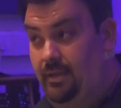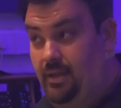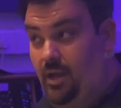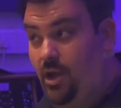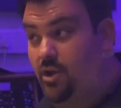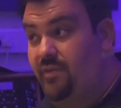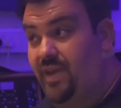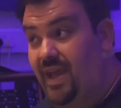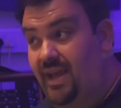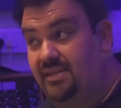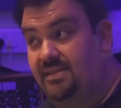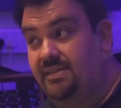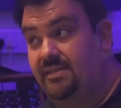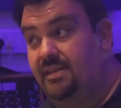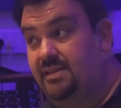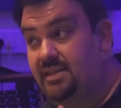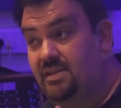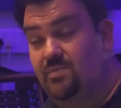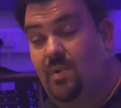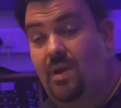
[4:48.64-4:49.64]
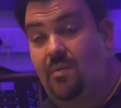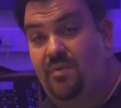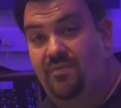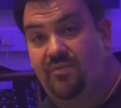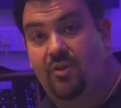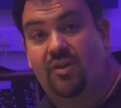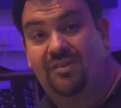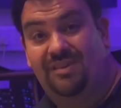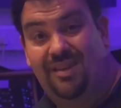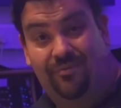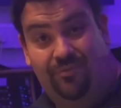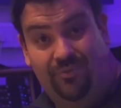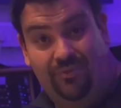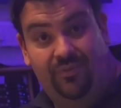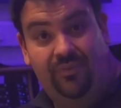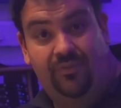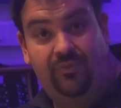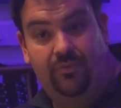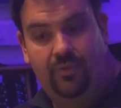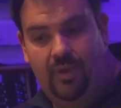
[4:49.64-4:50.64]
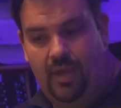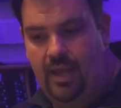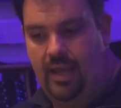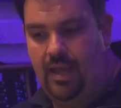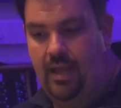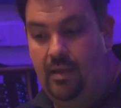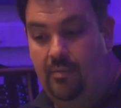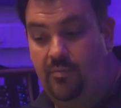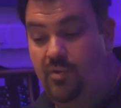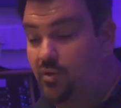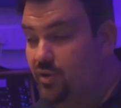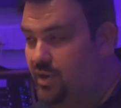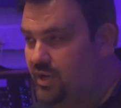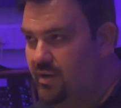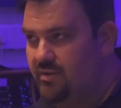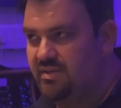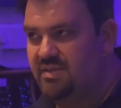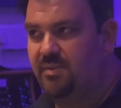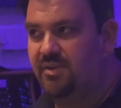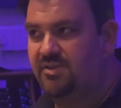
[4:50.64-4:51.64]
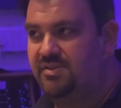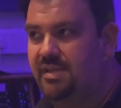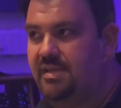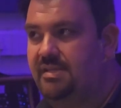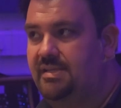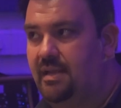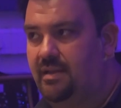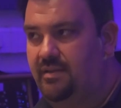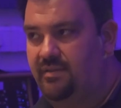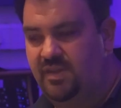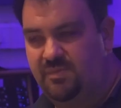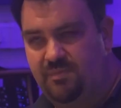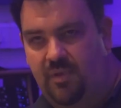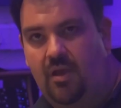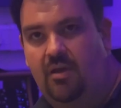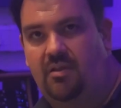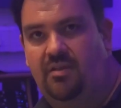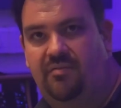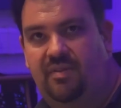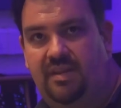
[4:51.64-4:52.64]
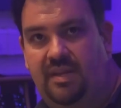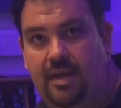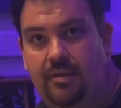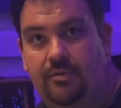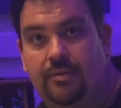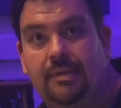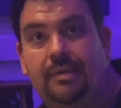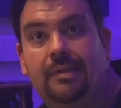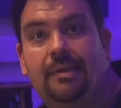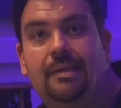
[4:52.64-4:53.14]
Overhead, this is where we've got a difference, and I'm not going to go into much detail in this part of the video